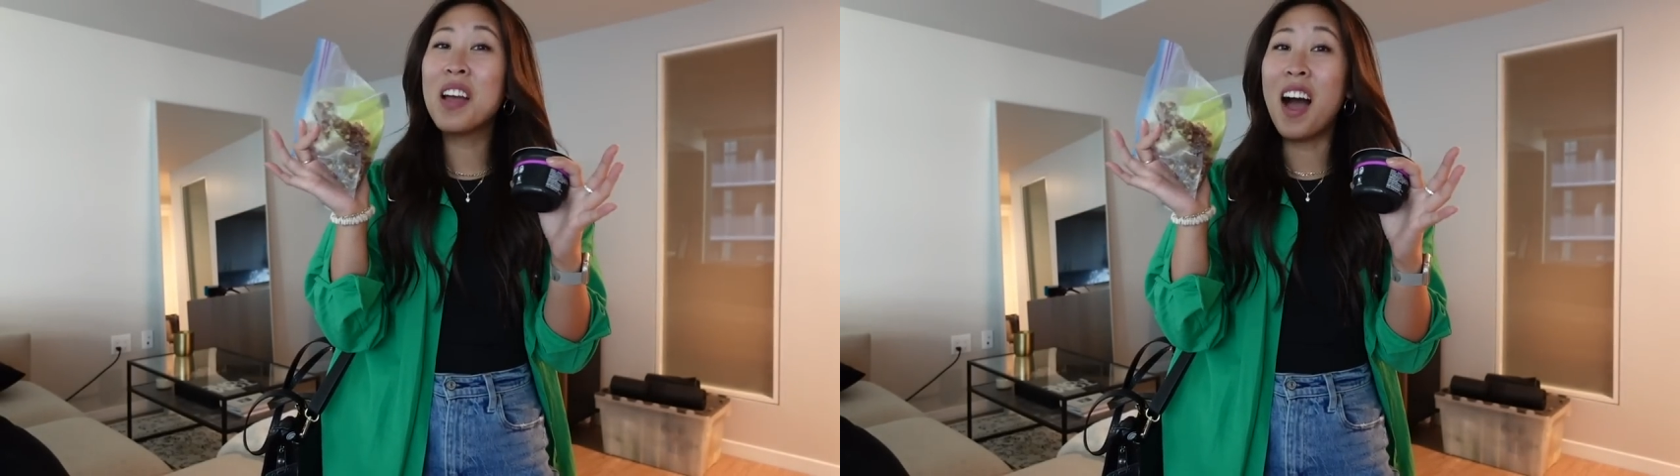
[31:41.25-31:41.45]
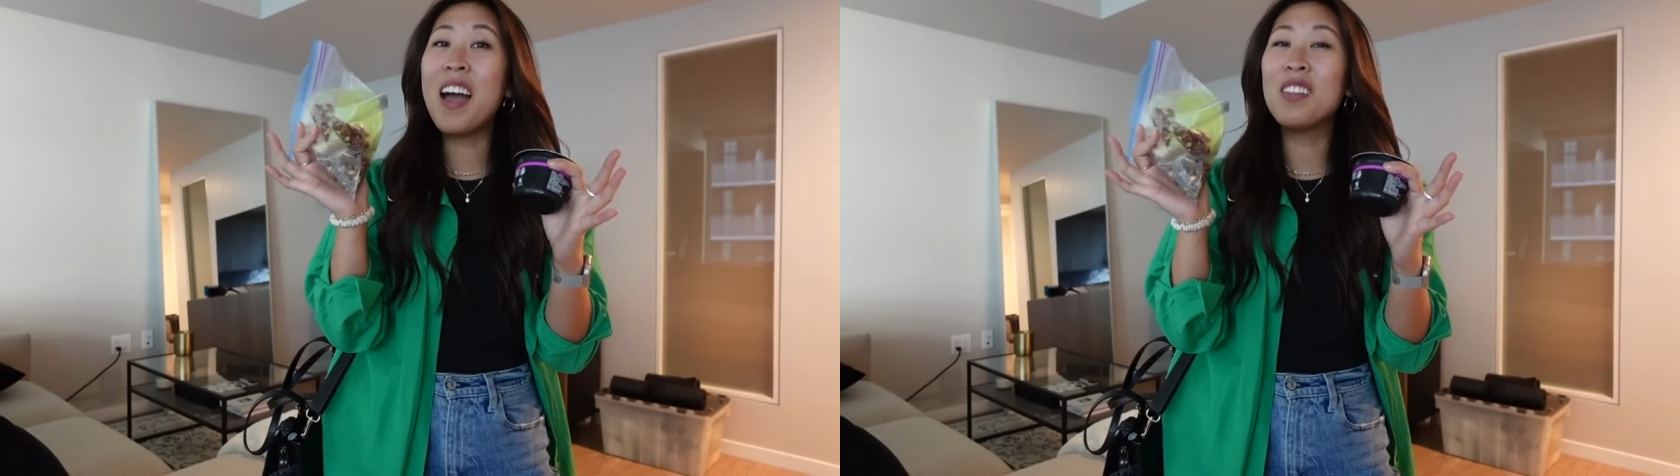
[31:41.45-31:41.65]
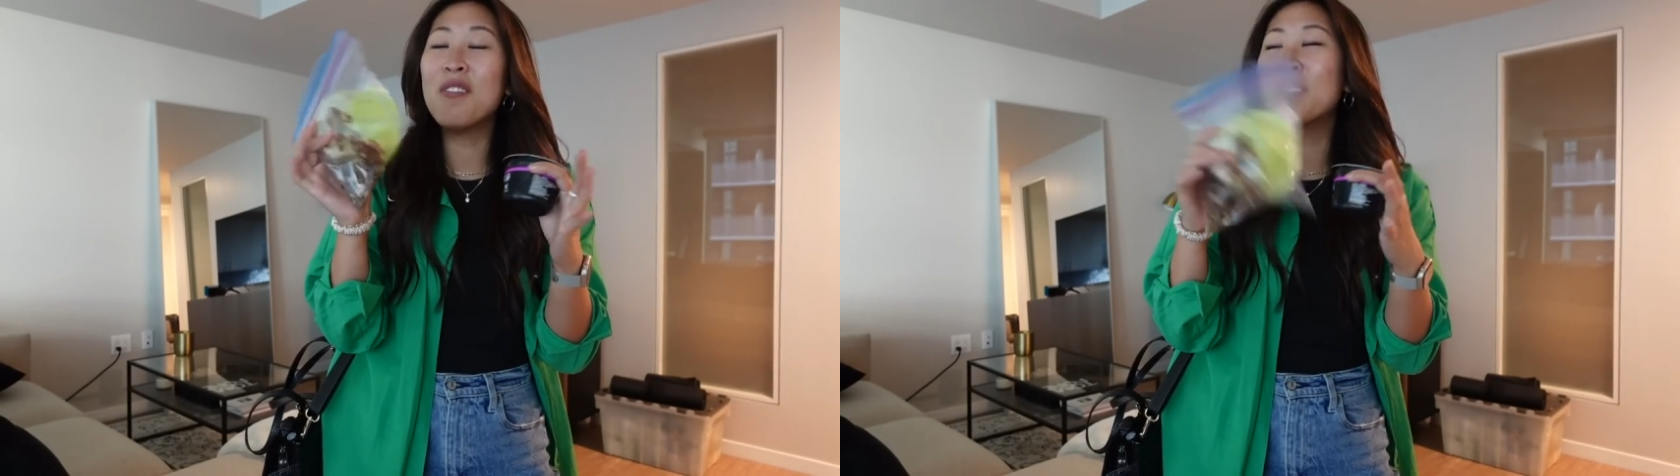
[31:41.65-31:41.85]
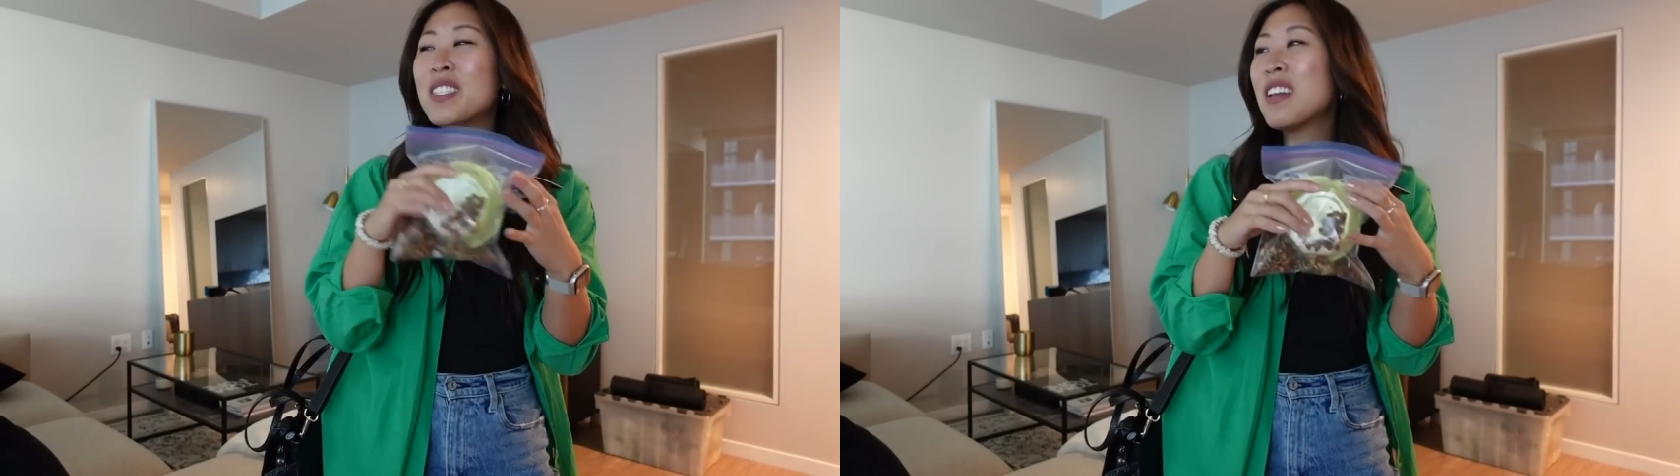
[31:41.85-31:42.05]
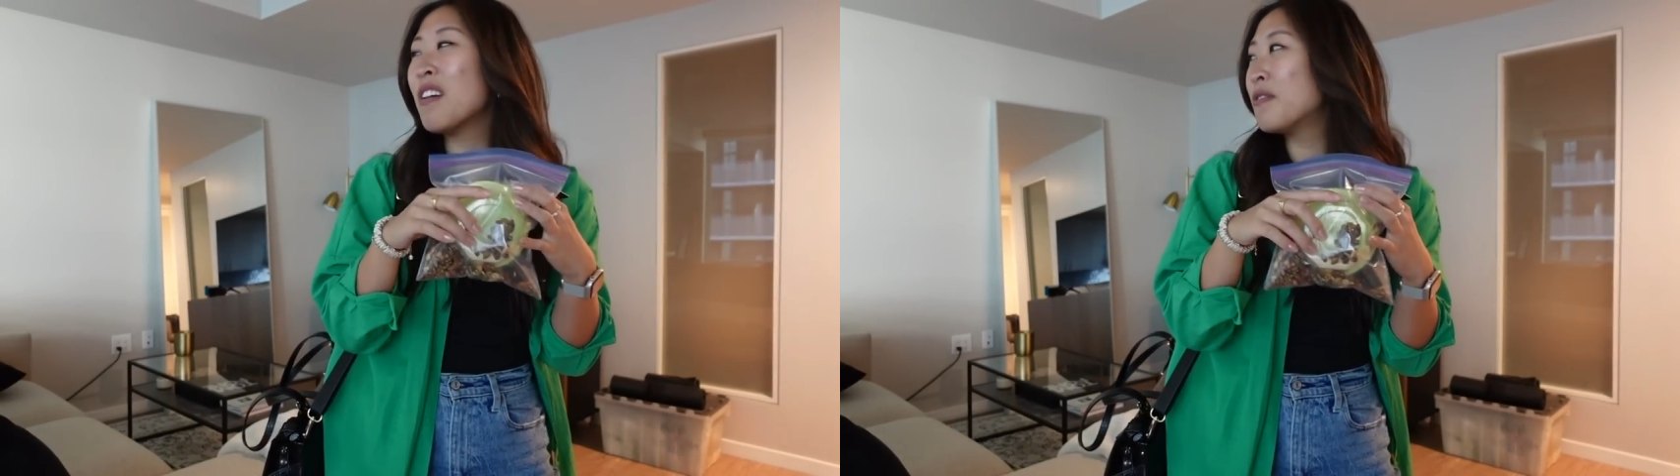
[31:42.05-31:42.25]
I love this
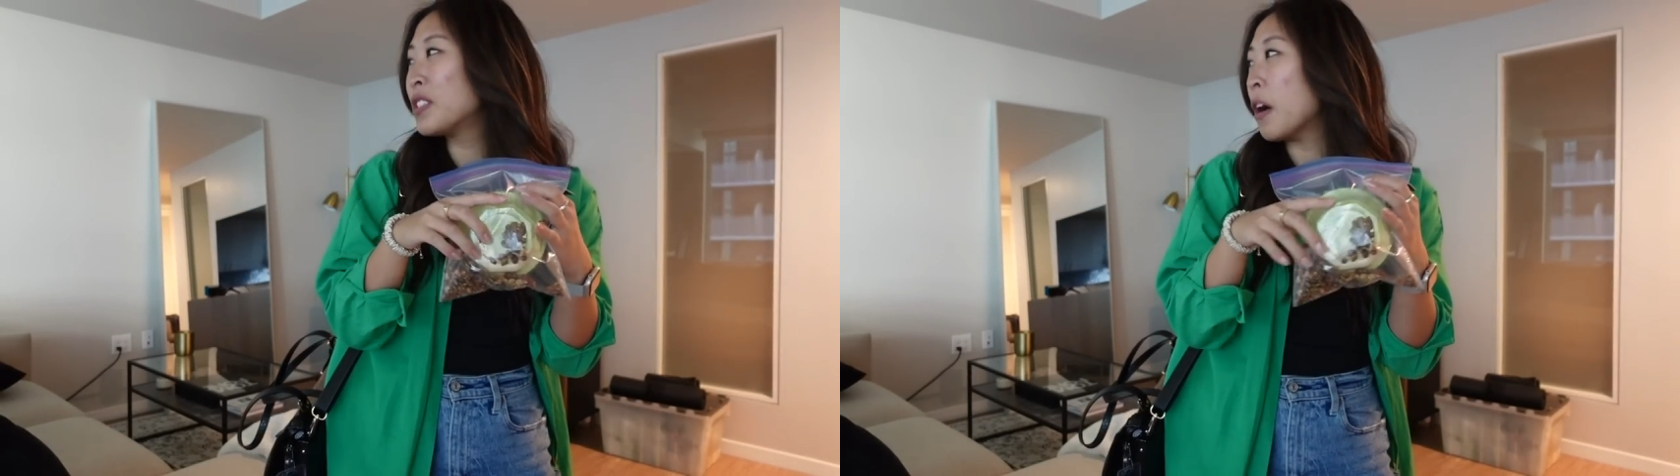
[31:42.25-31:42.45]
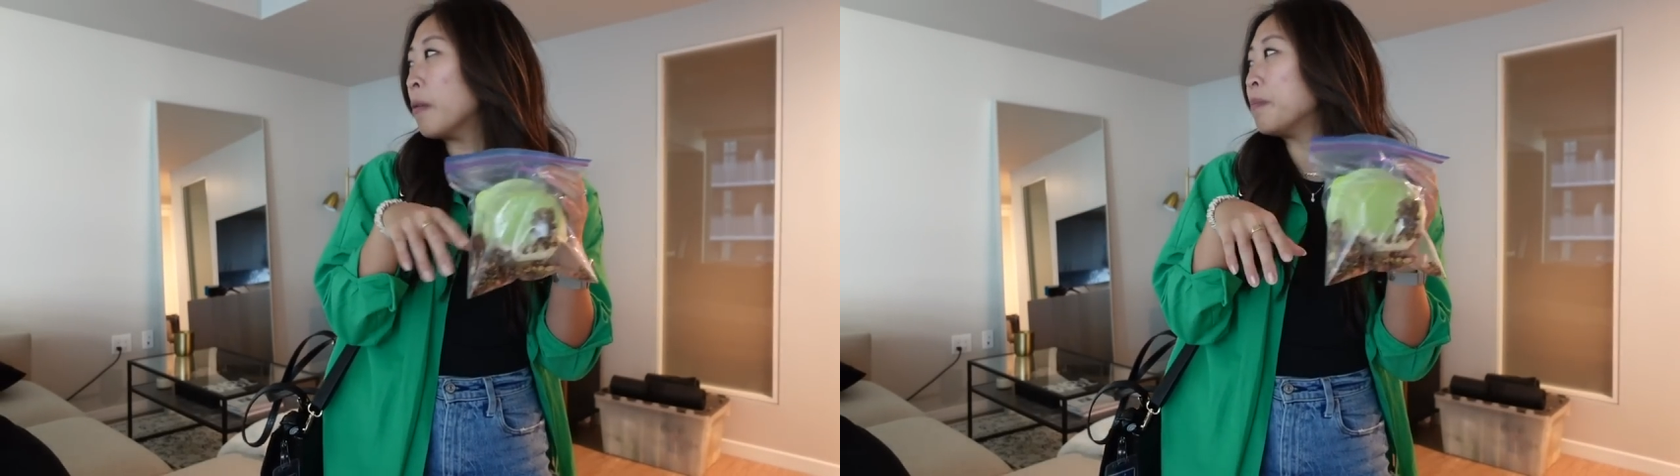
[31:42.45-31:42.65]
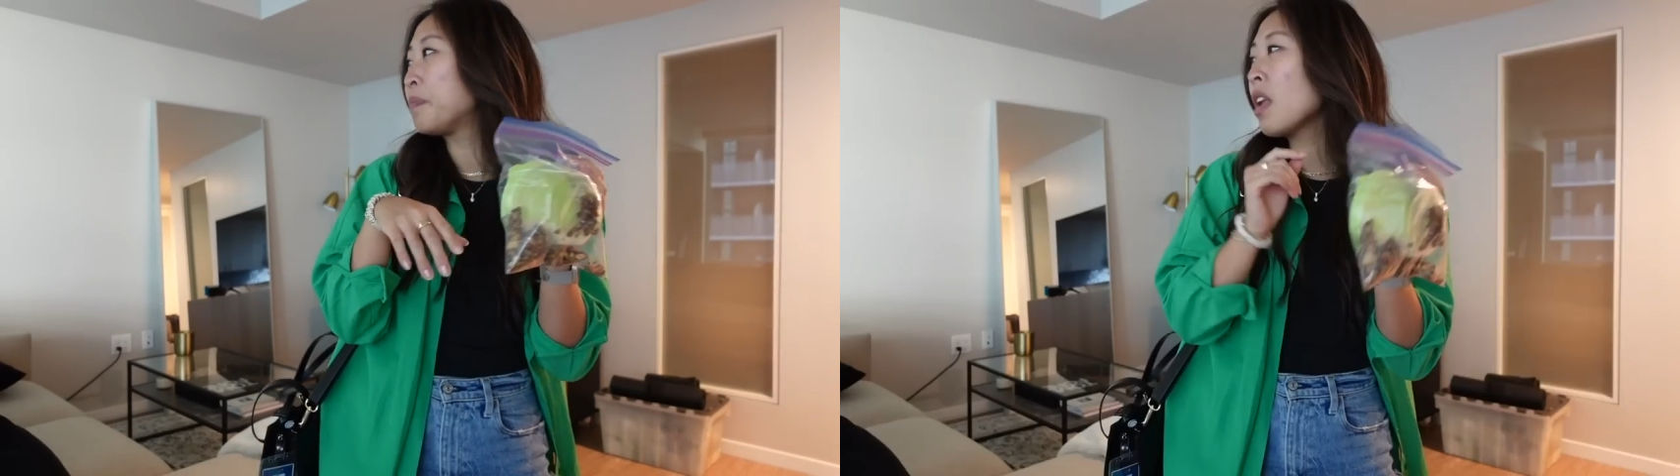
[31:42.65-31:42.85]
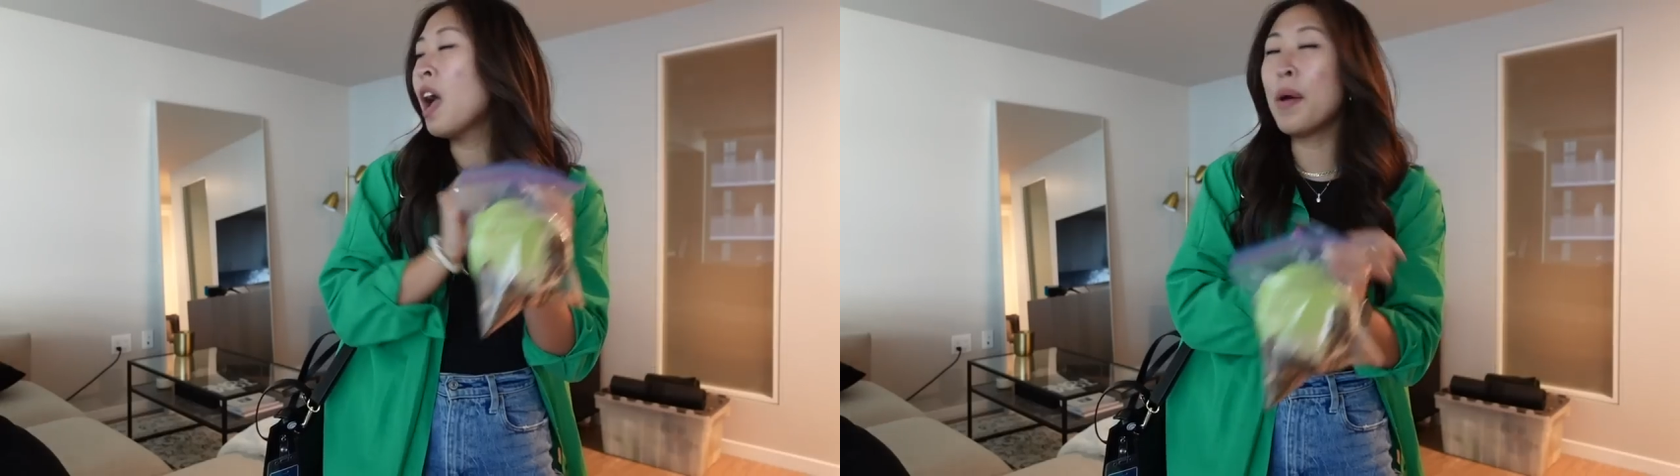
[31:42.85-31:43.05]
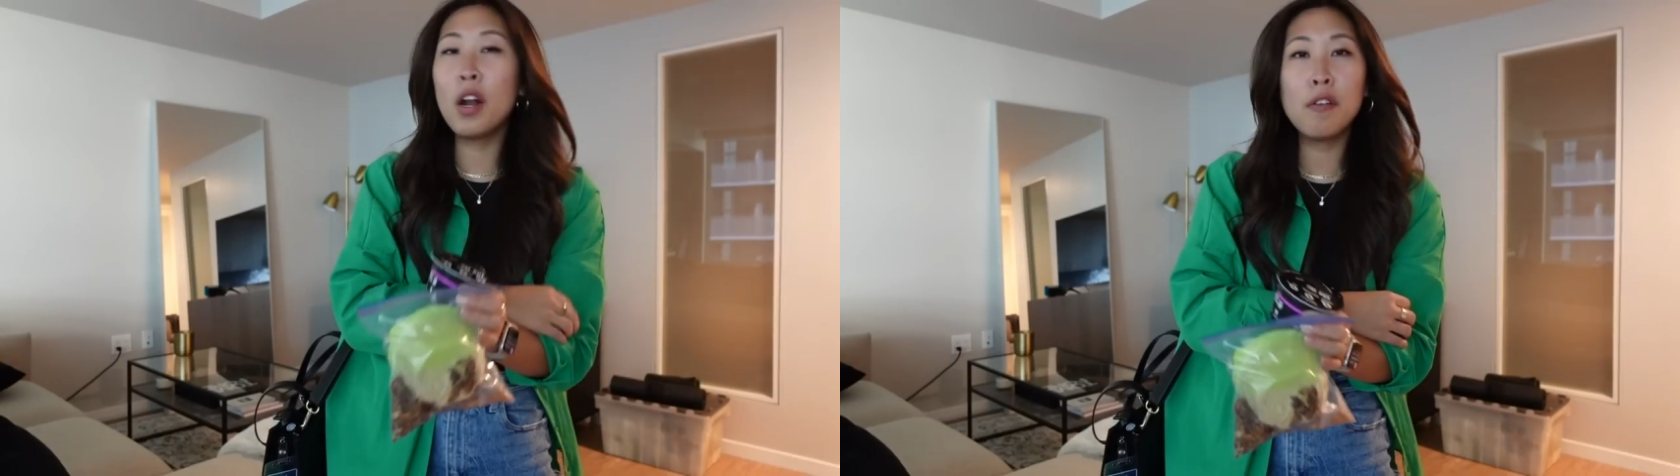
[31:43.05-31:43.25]
stuff. So
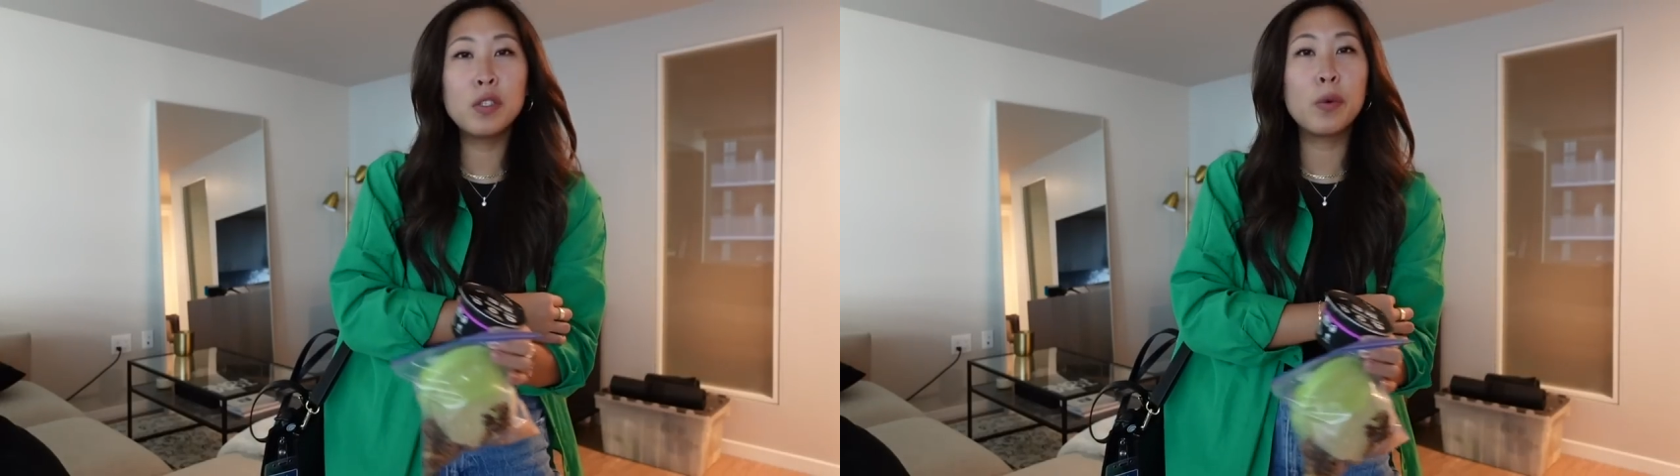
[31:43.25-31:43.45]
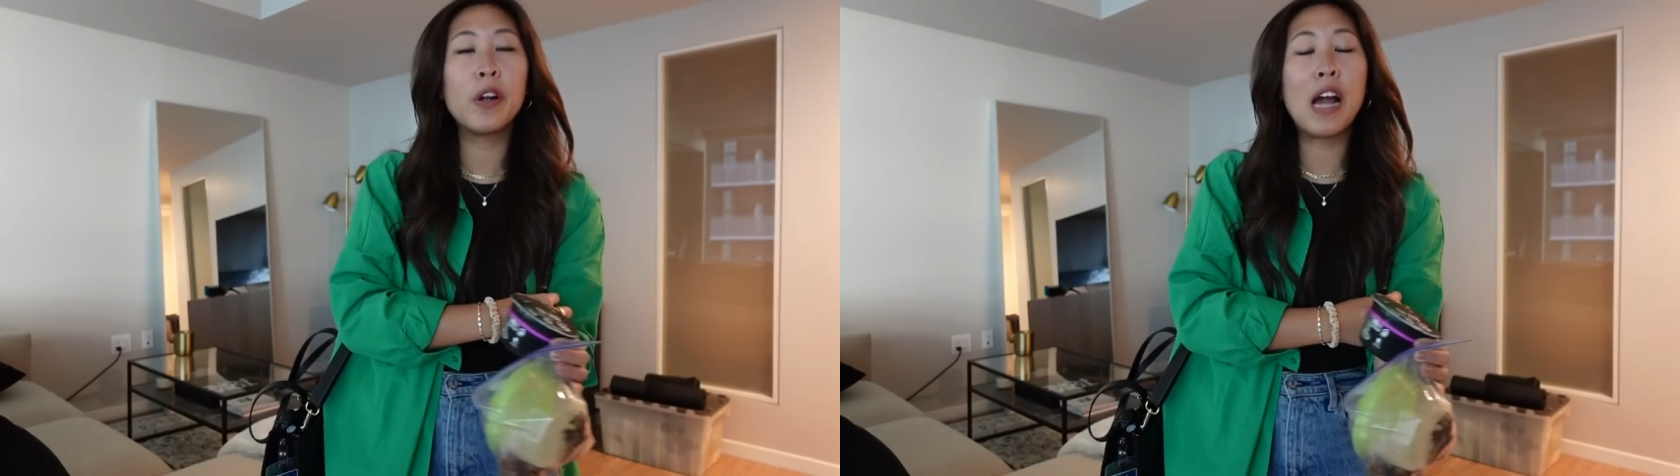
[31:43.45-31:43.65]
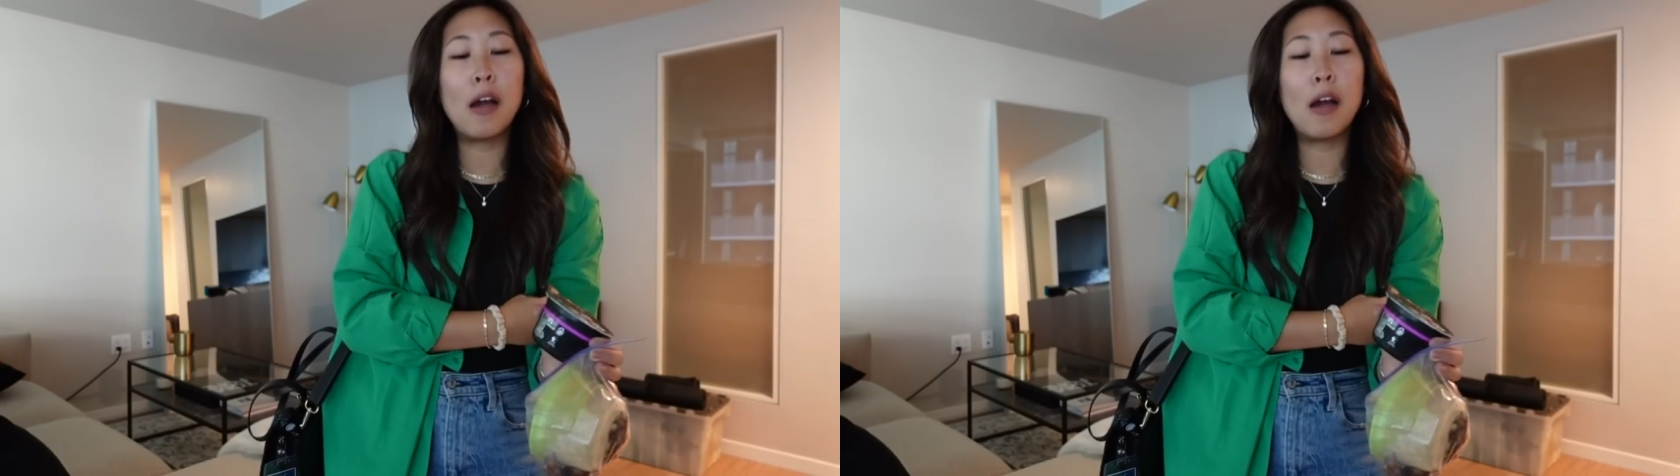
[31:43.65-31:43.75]
I'm headed off to work.